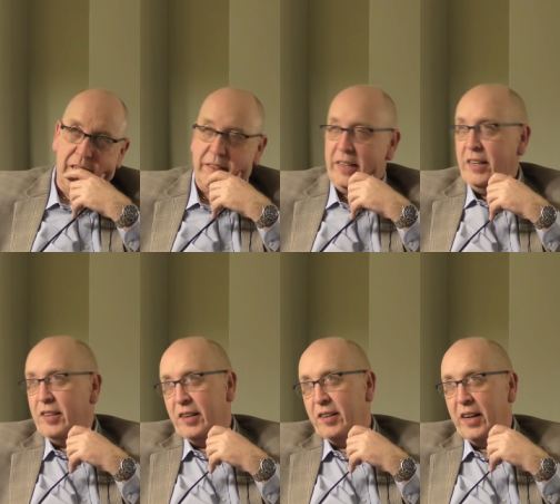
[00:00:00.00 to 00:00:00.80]

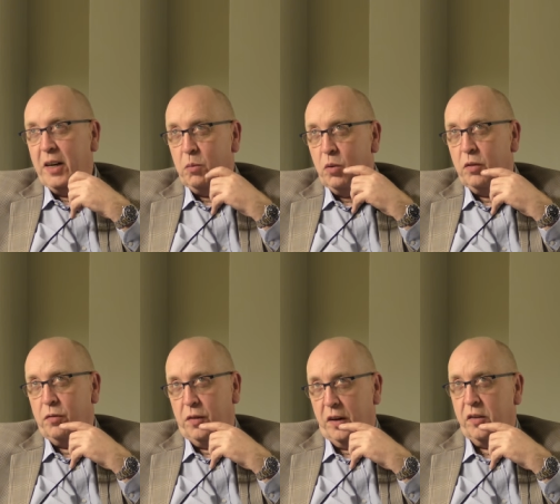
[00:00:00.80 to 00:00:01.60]
DCC would have
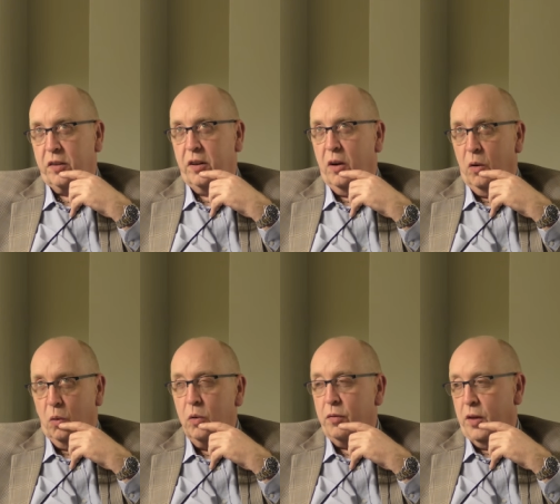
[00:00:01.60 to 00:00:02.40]
fixed
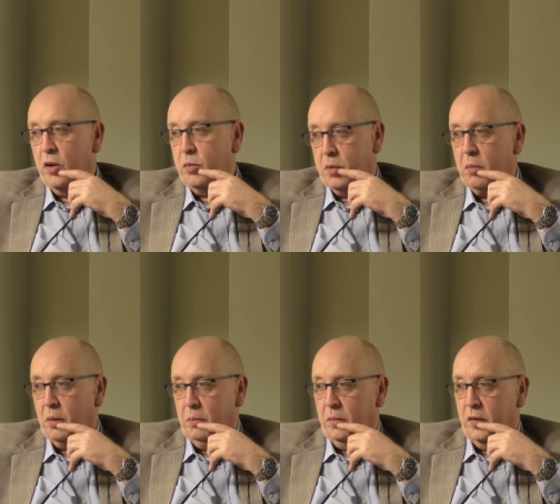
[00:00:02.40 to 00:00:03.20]
all of those
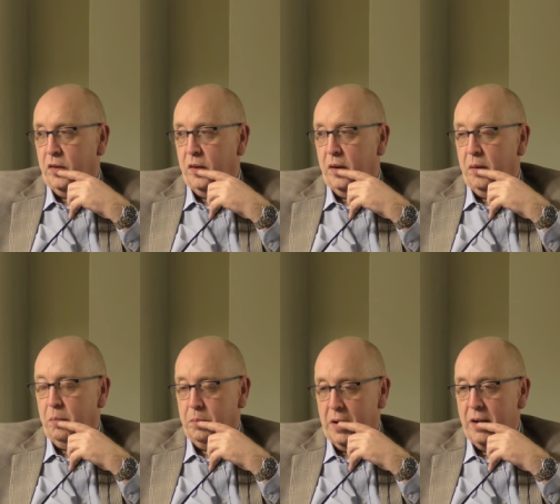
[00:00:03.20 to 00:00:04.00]
problems,
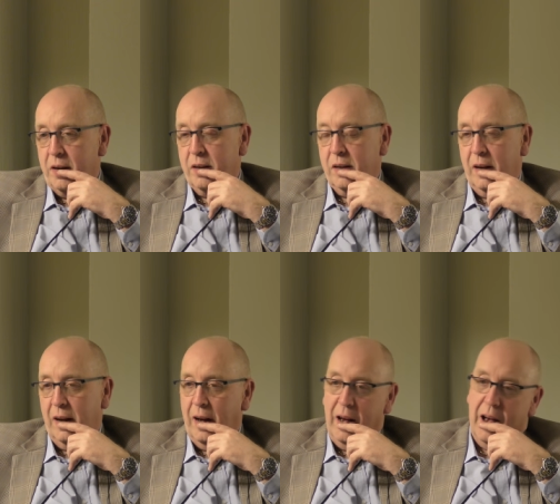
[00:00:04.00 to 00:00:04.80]
but
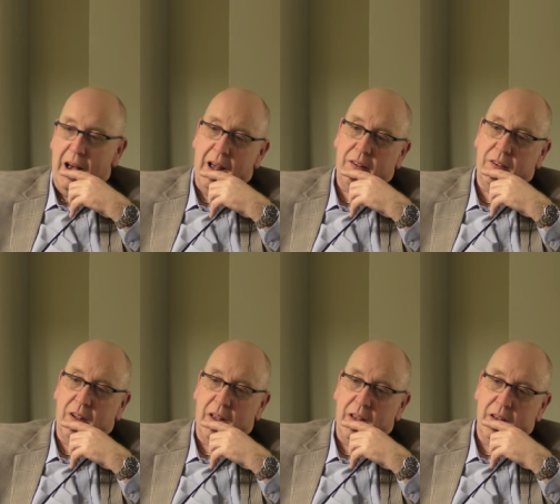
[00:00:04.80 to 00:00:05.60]
as
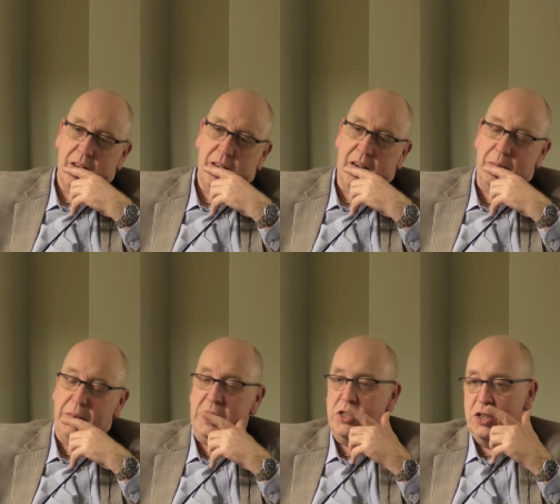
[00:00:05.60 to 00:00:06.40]
I, I
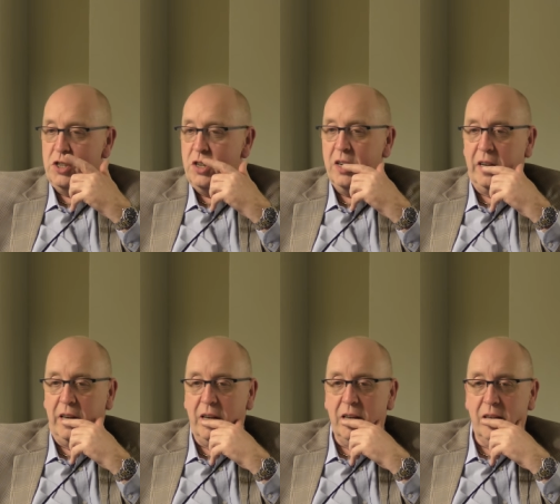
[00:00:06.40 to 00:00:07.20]
mentioned
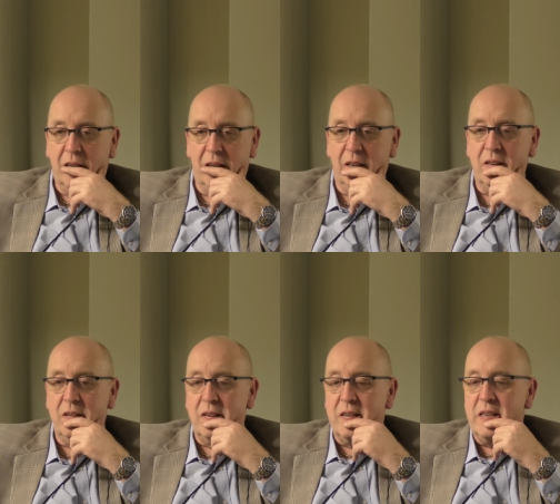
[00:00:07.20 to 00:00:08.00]
earlier, you know,
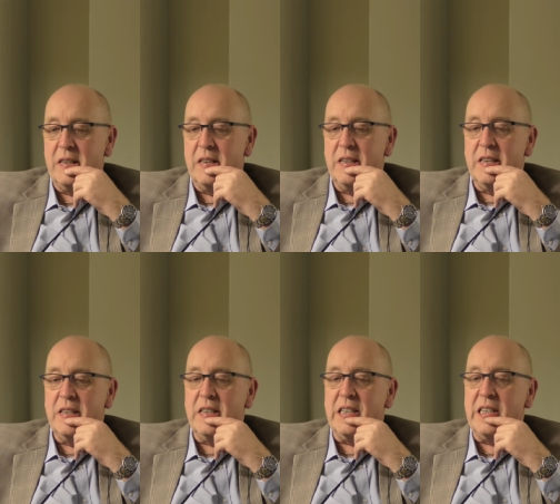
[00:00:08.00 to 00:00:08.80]

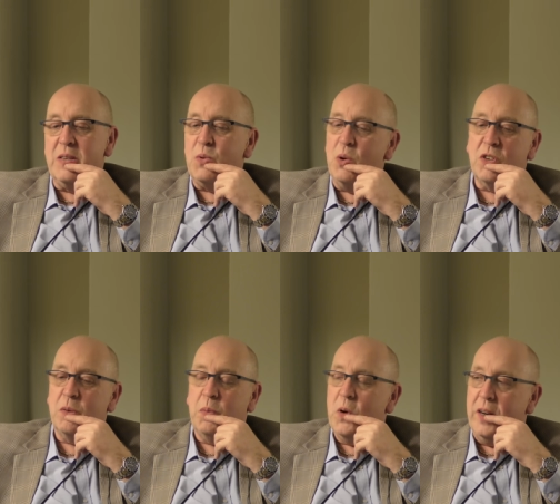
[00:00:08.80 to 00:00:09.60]
what was the
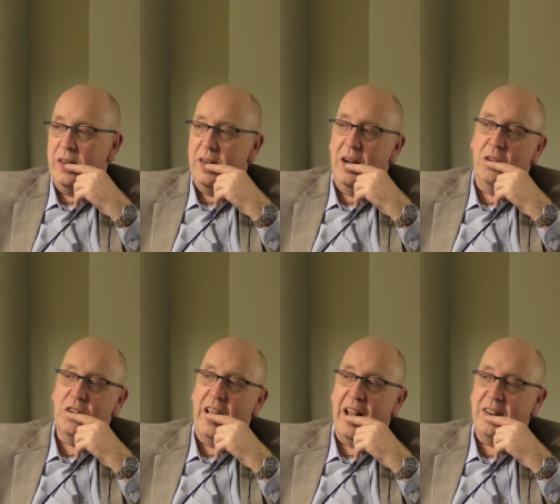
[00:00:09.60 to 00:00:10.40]
point? I
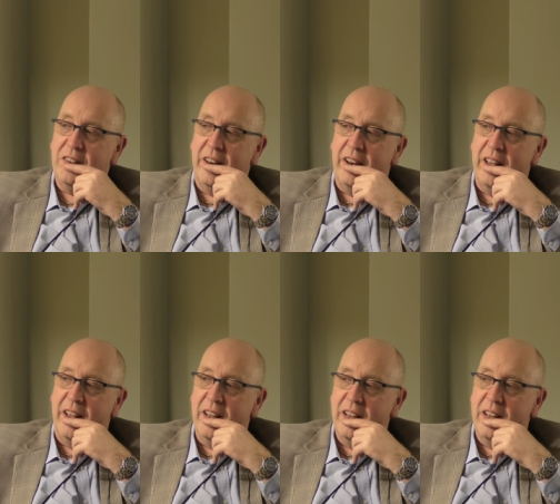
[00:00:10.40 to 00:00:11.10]
already had CD.